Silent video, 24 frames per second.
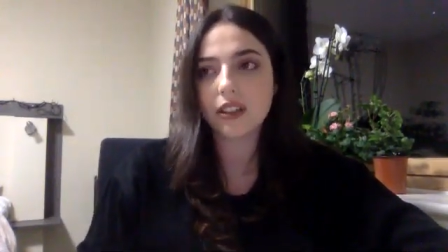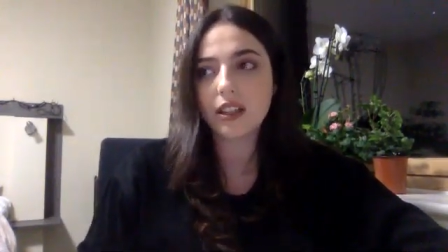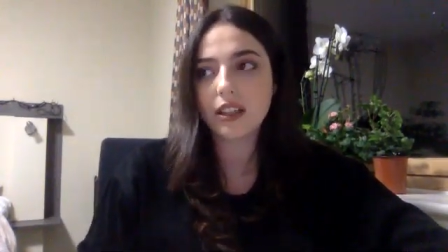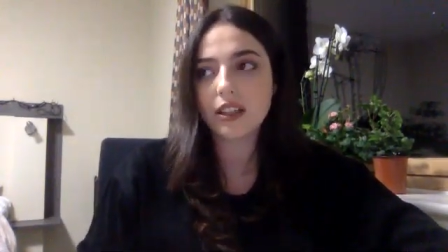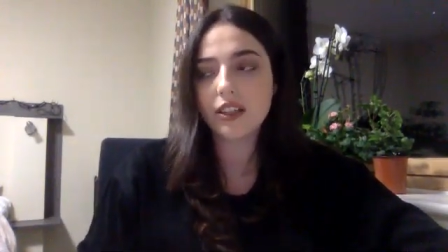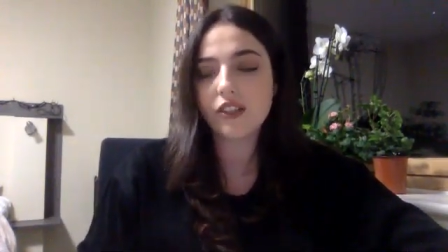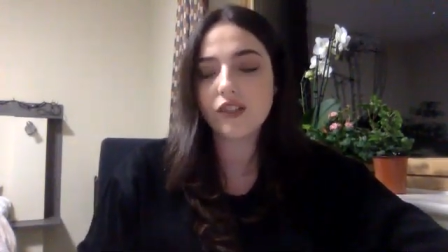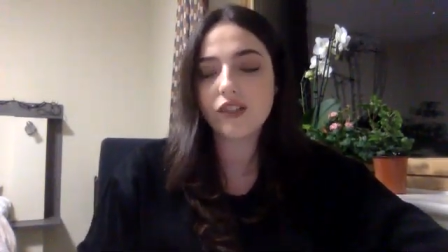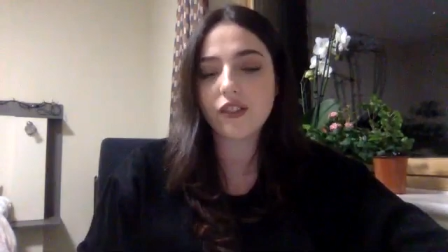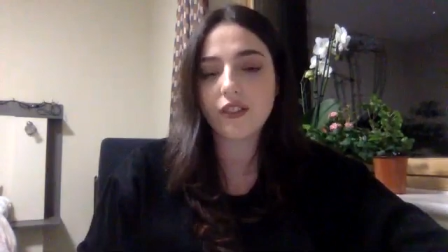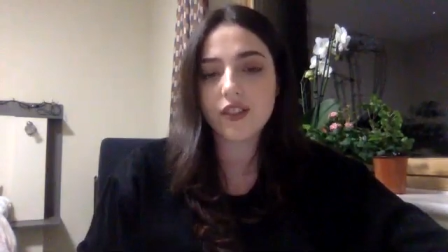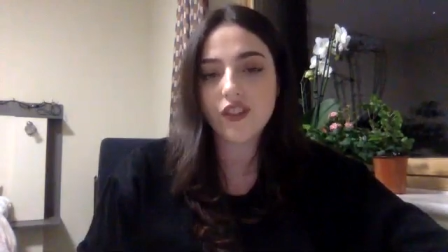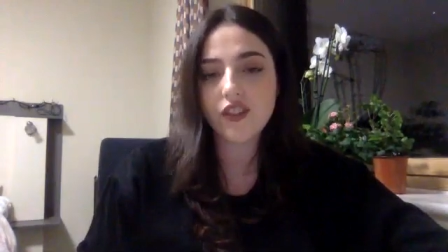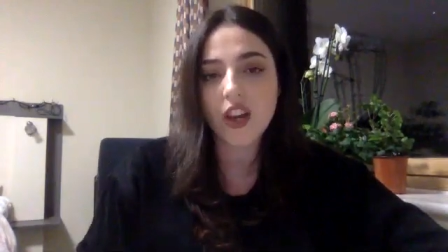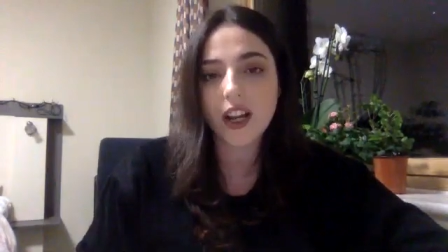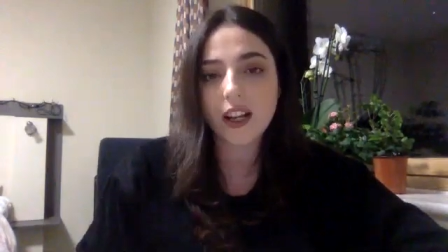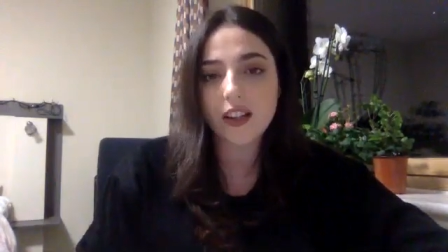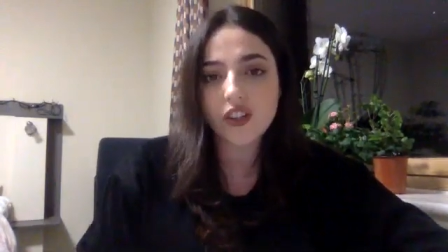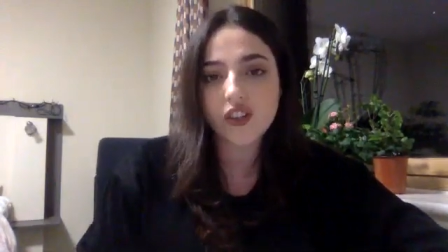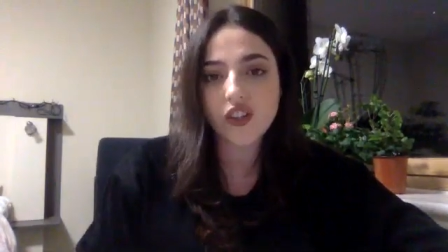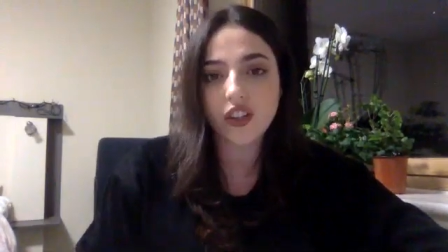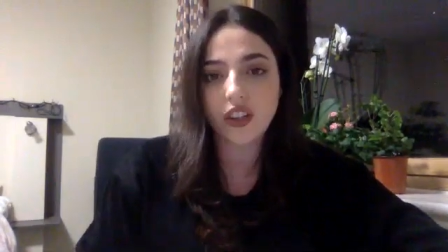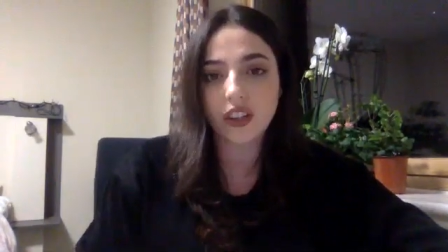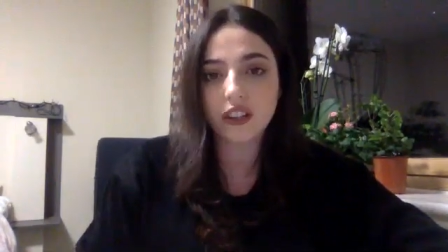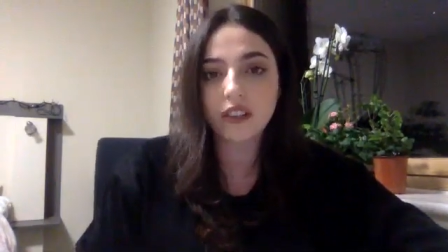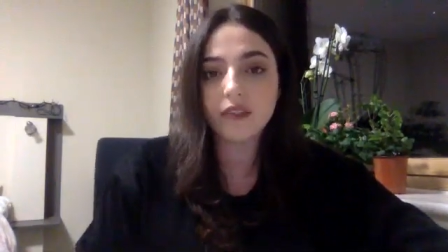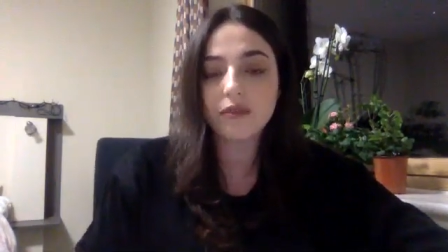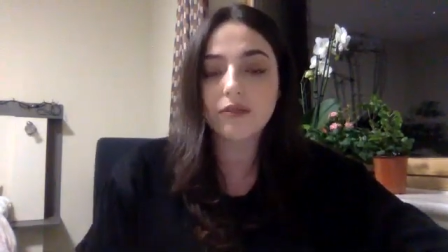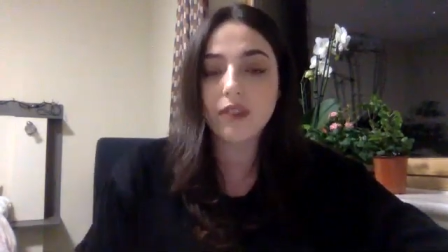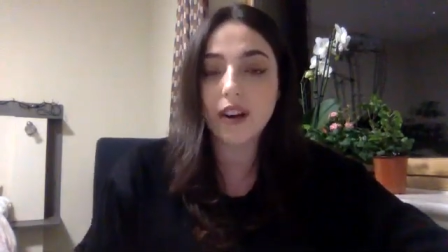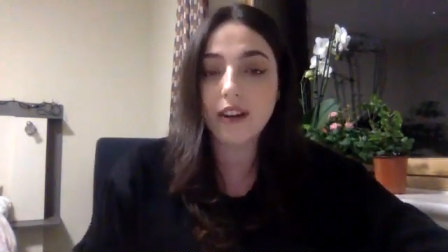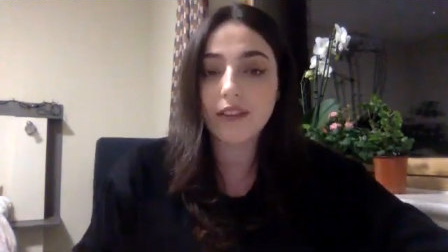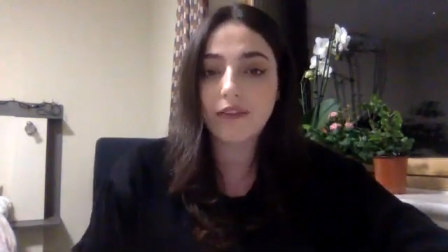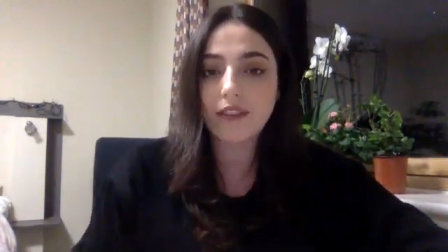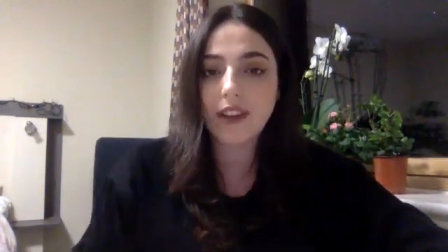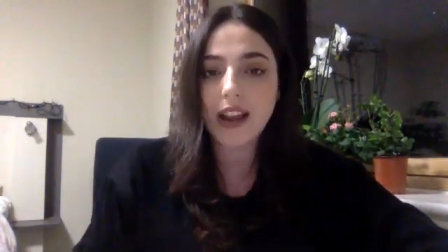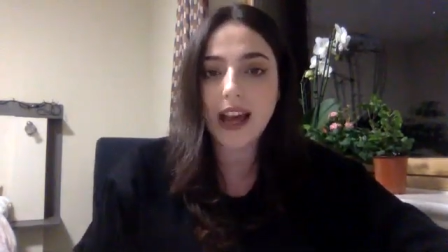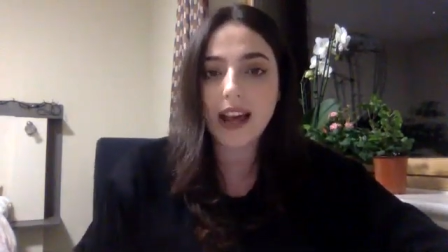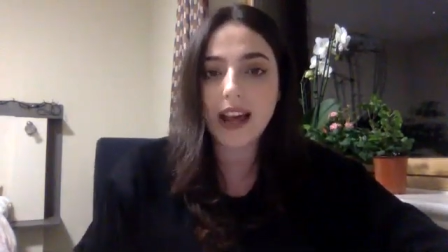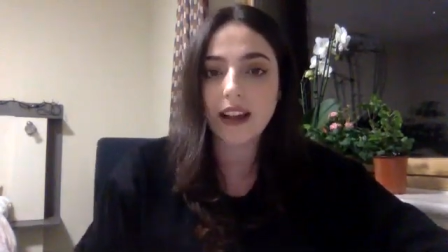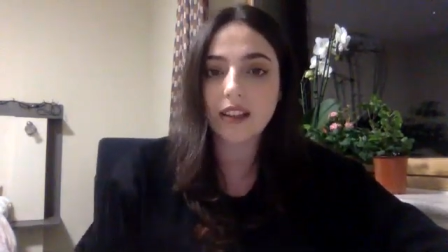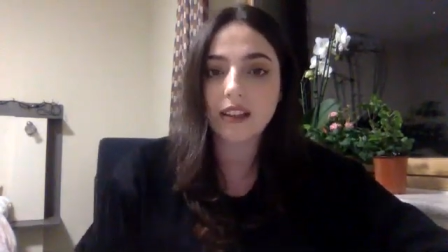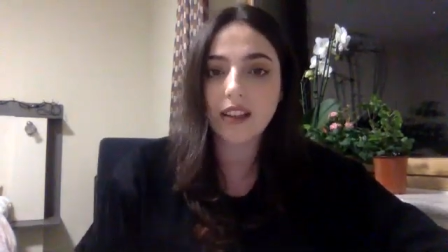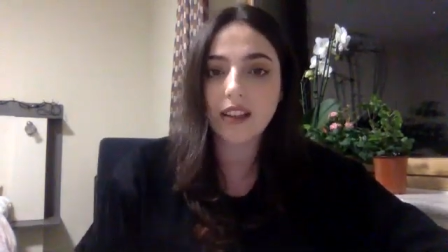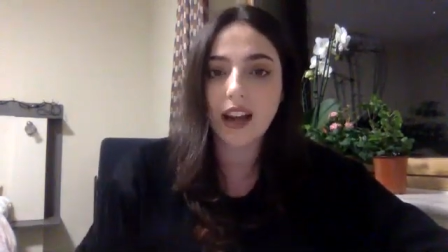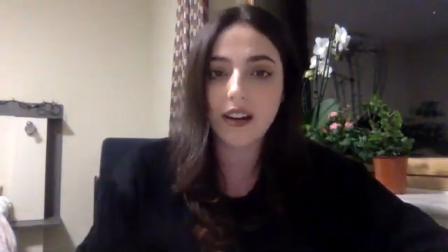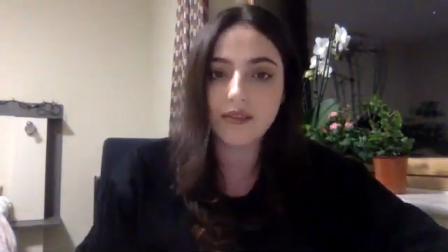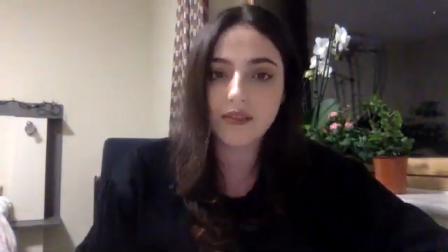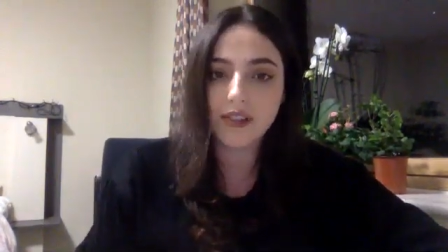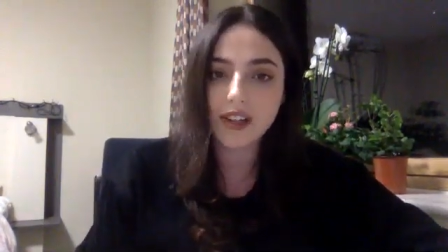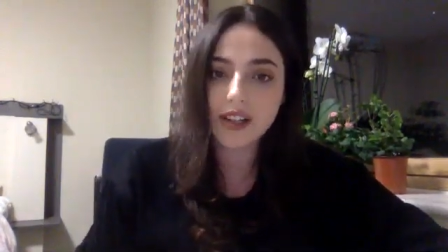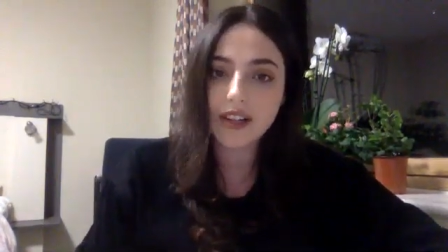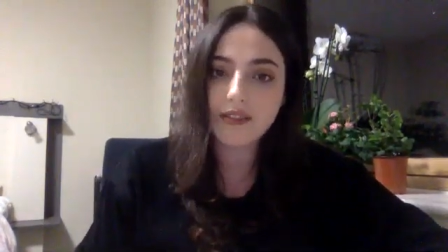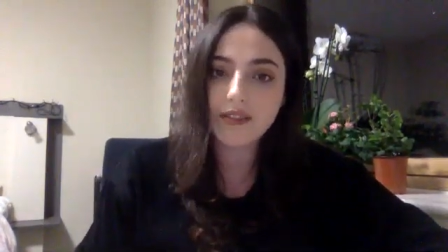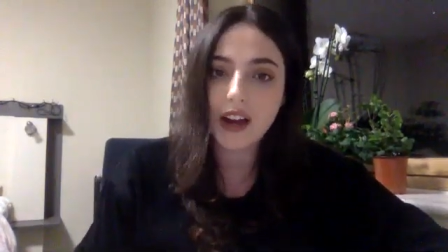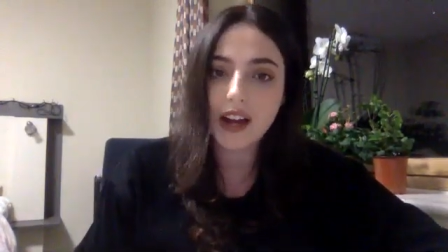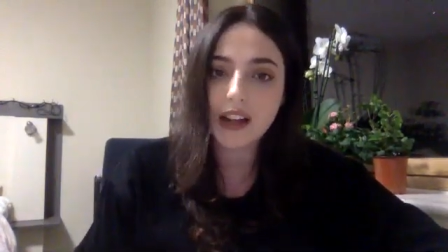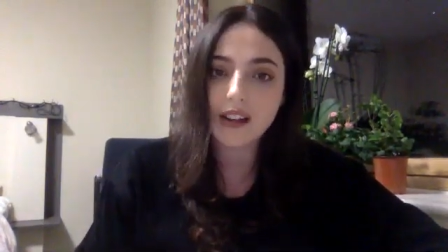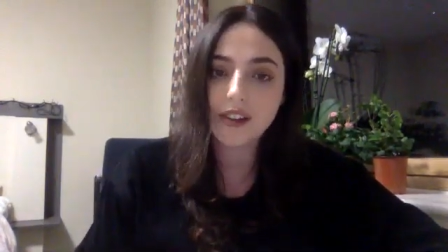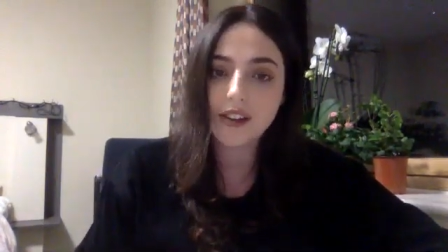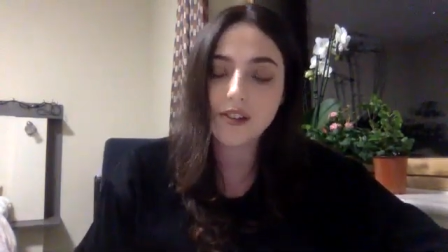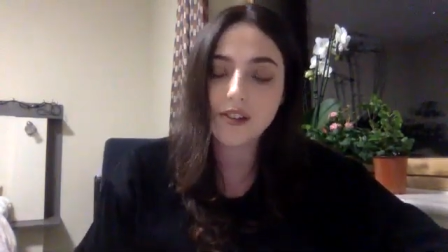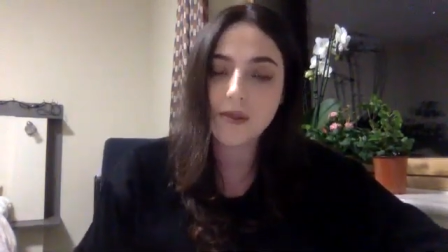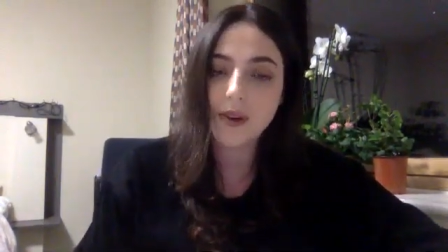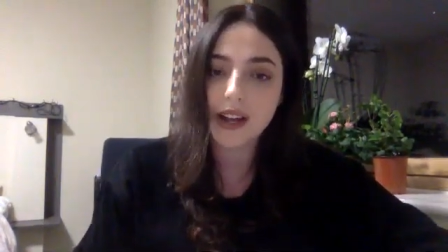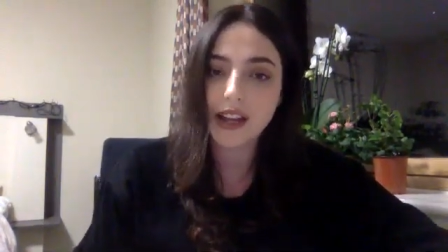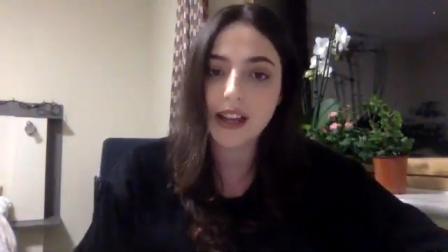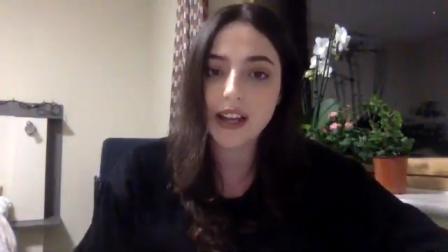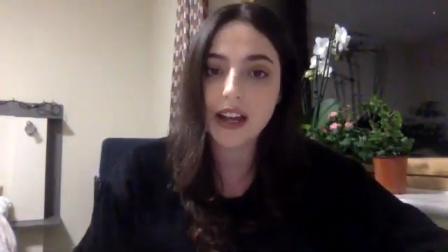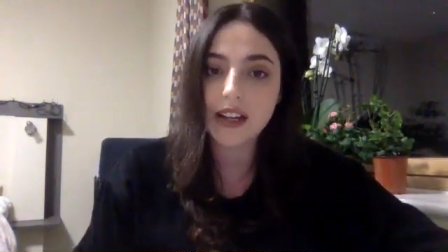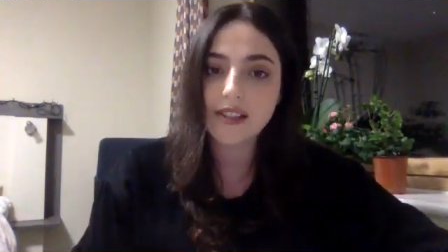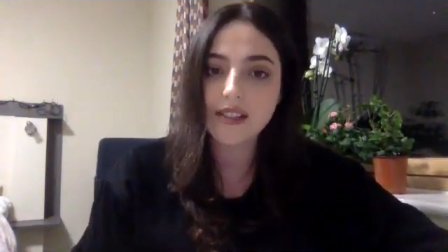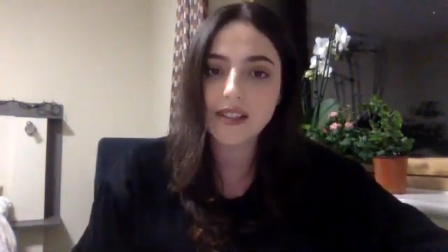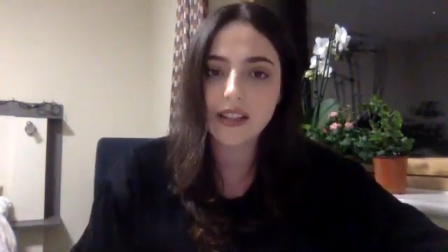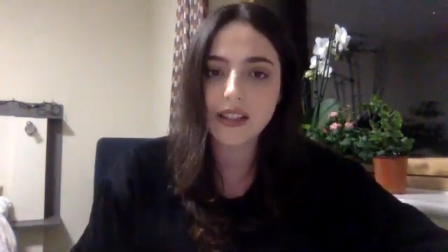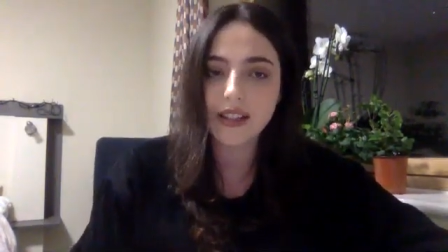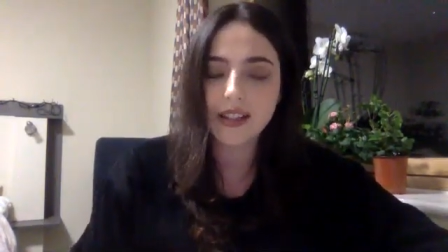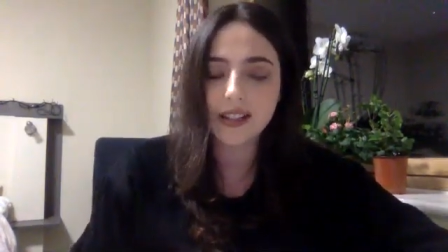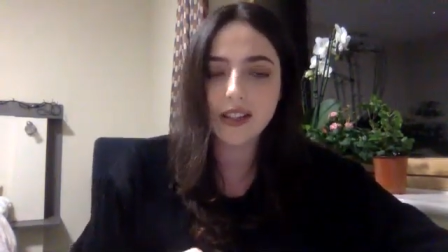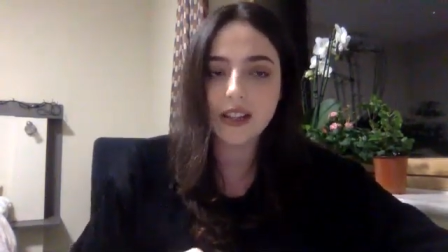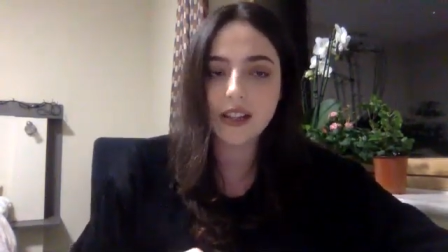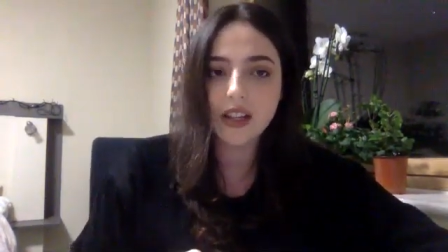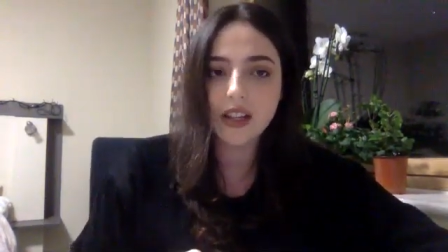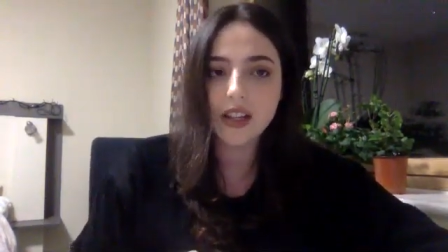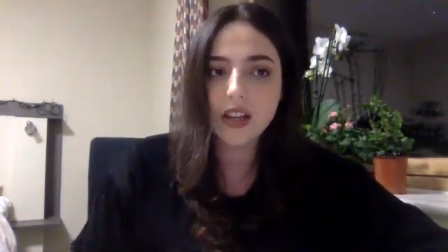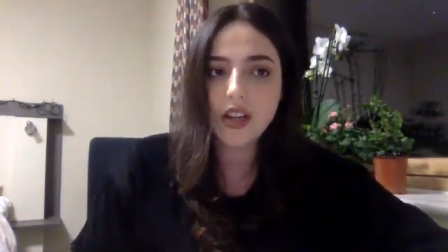each rejection reflect and reevaluate and see